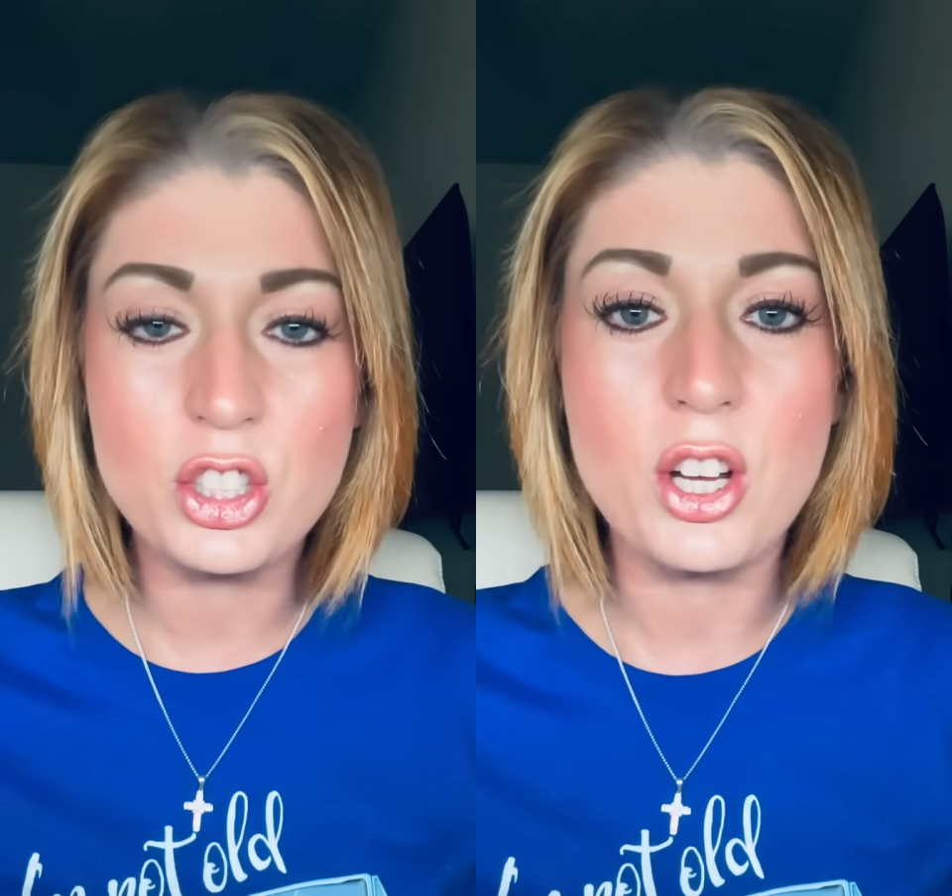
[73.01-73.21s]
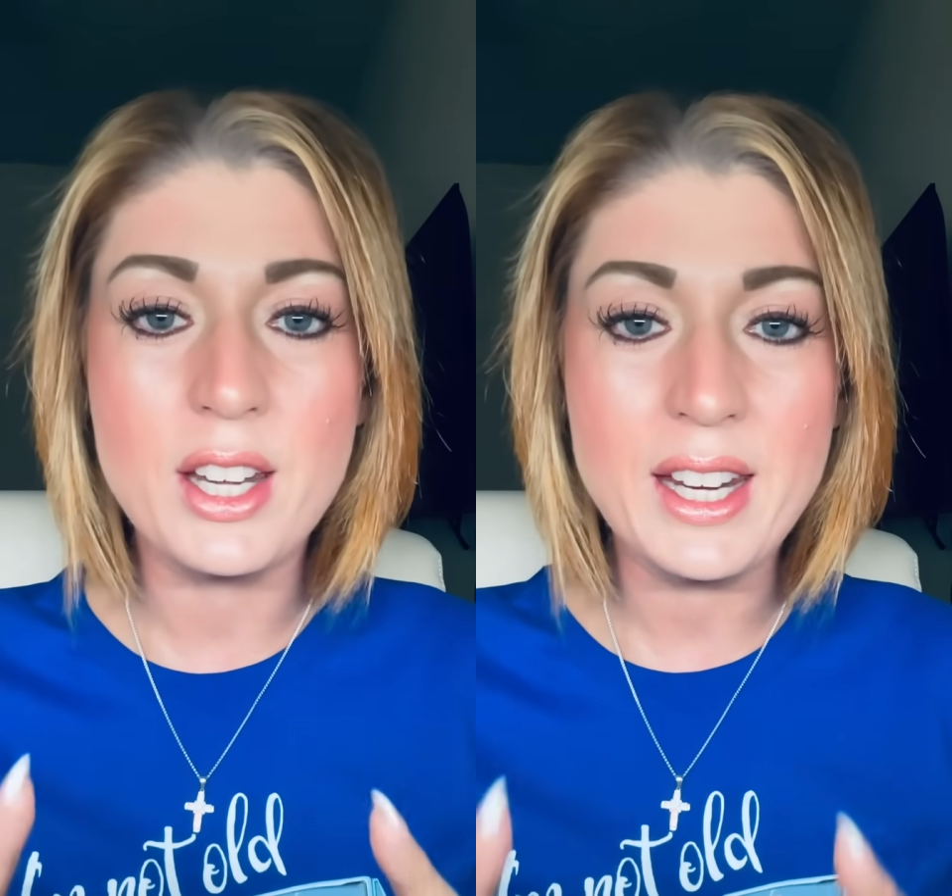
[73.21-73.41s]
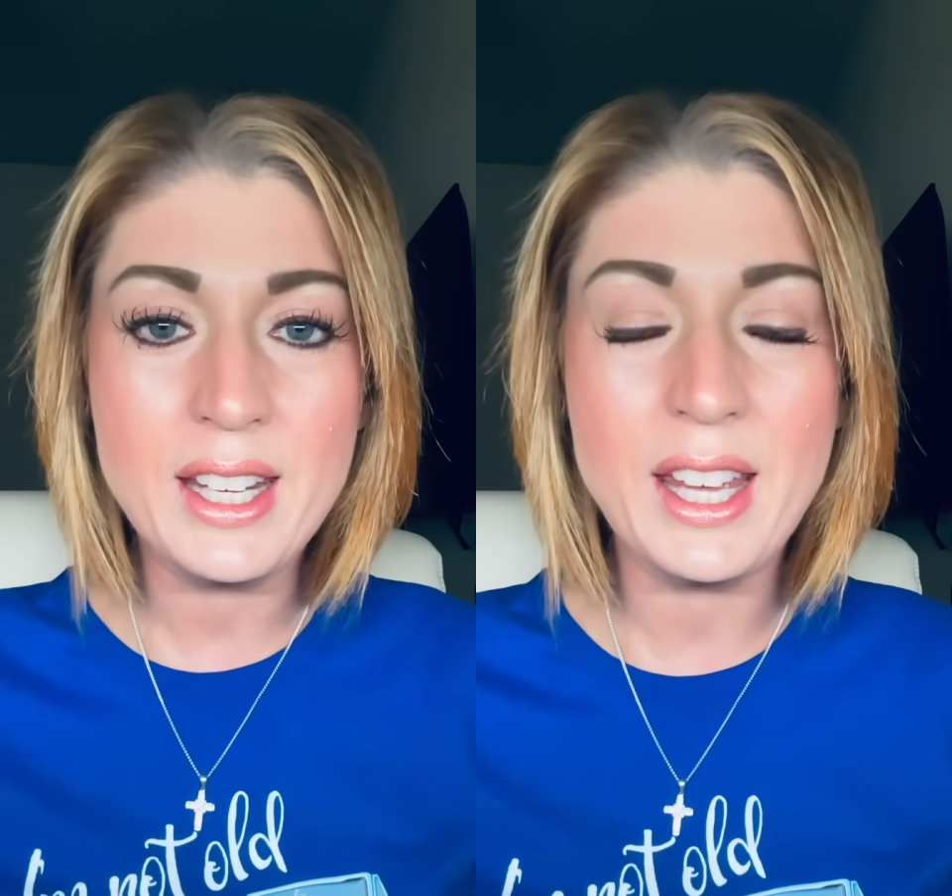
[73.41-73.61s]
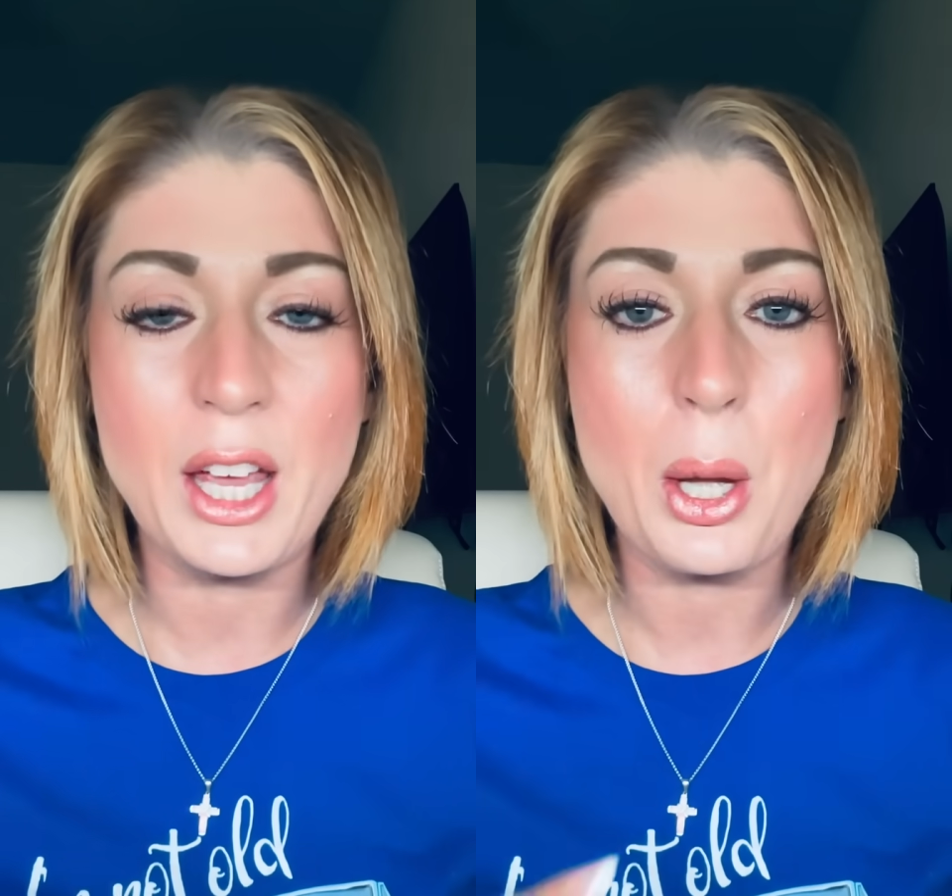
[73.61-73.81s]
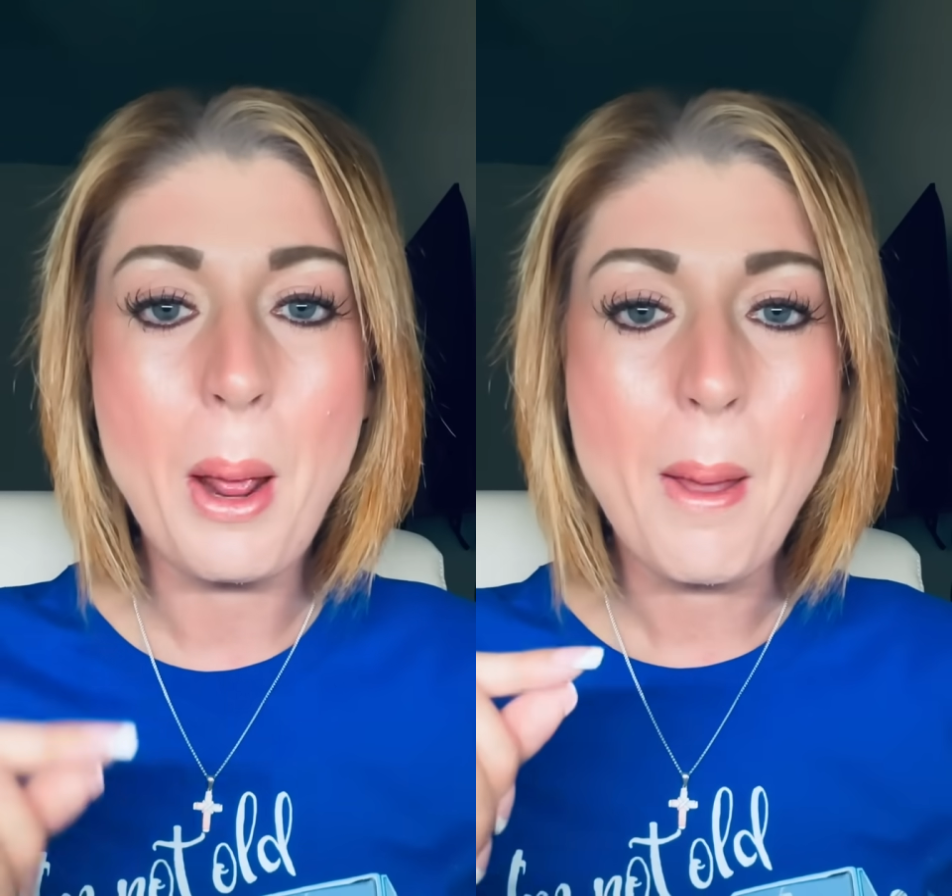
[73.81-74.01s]
gonna
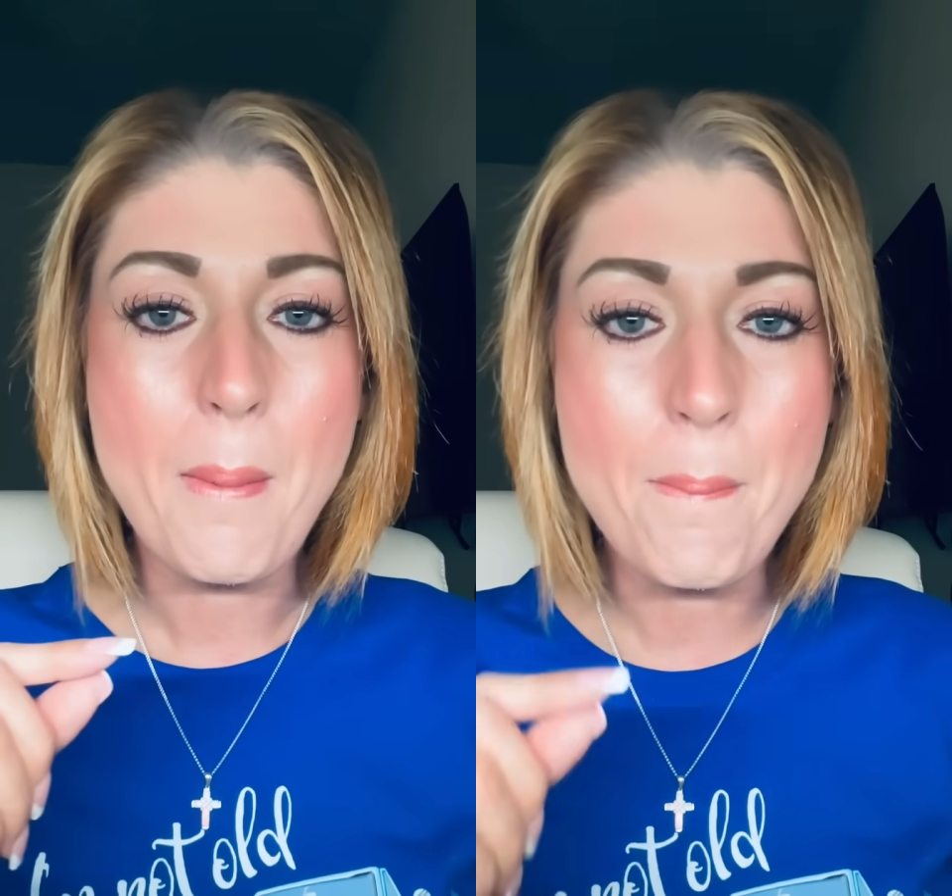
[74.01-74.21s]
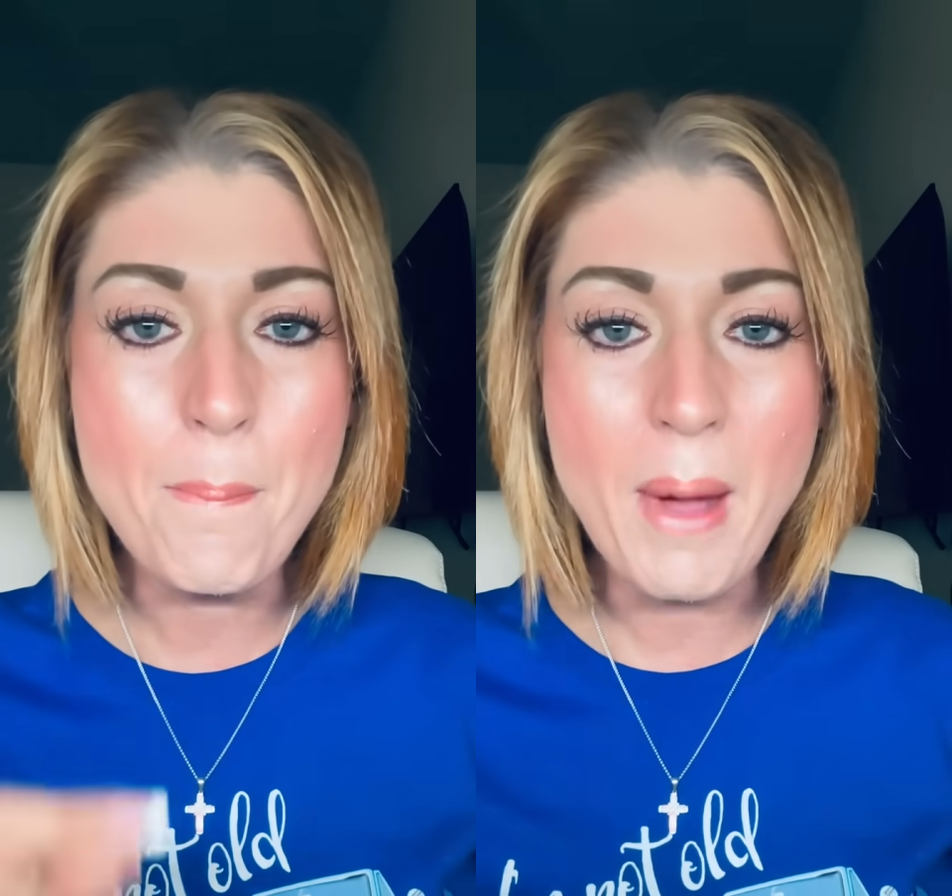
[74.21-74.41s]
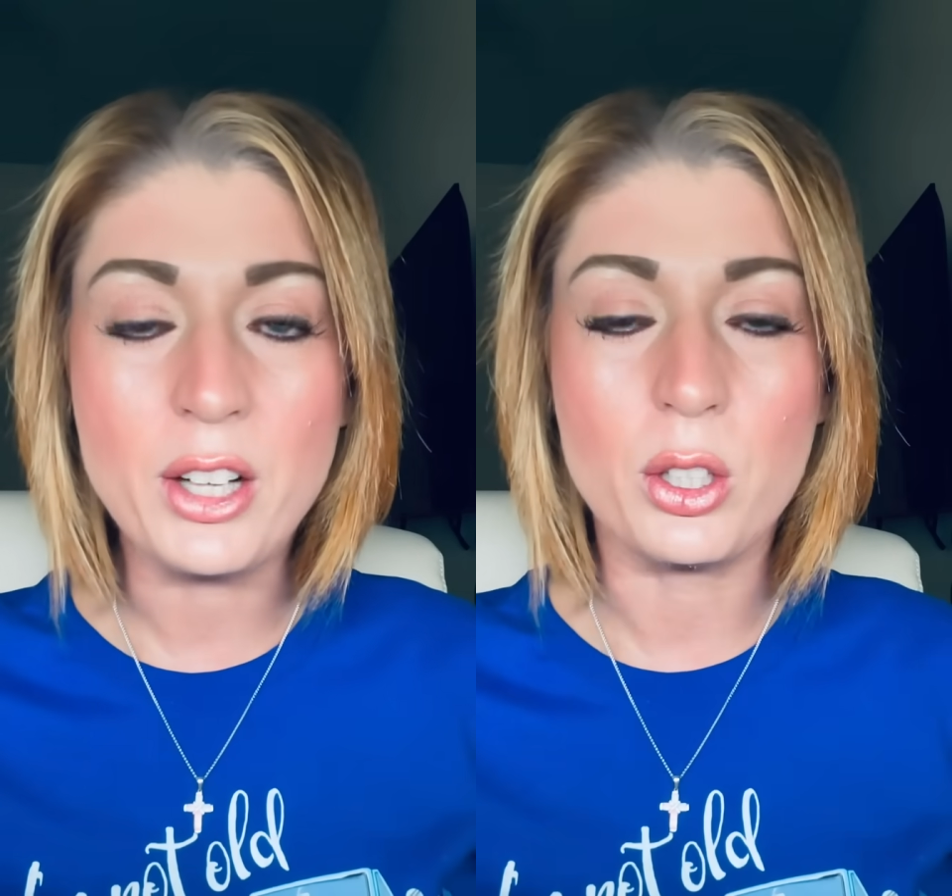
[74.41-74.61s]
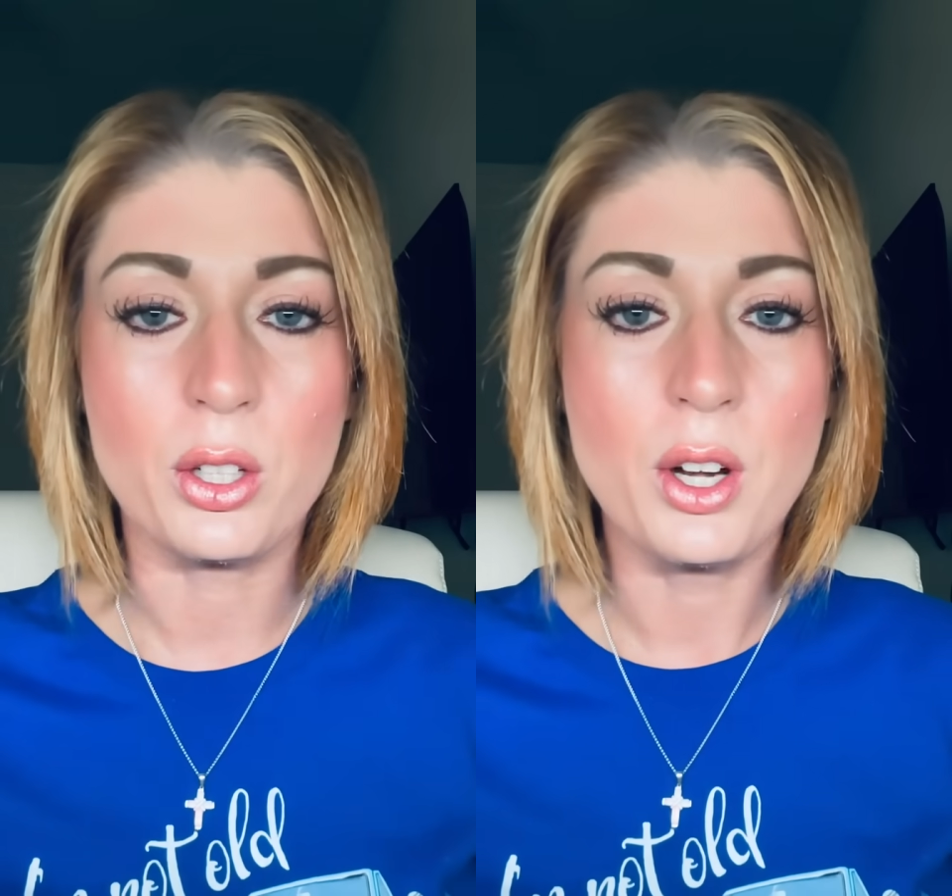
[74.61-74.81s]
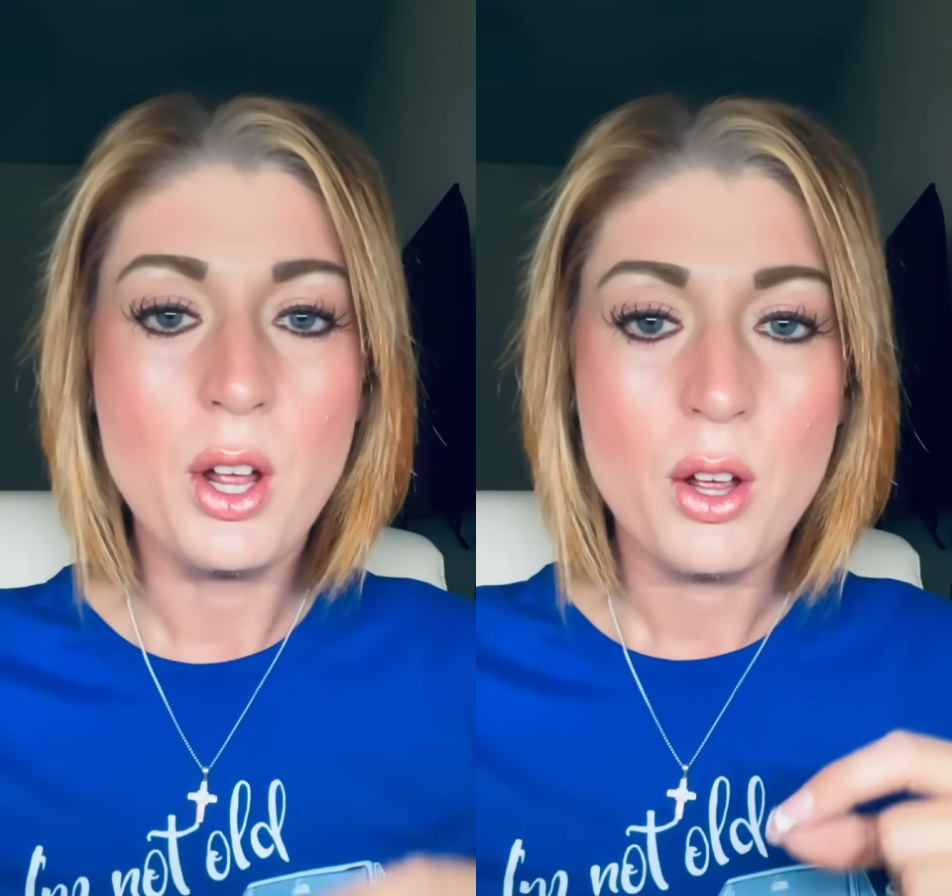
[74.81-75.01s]
get better.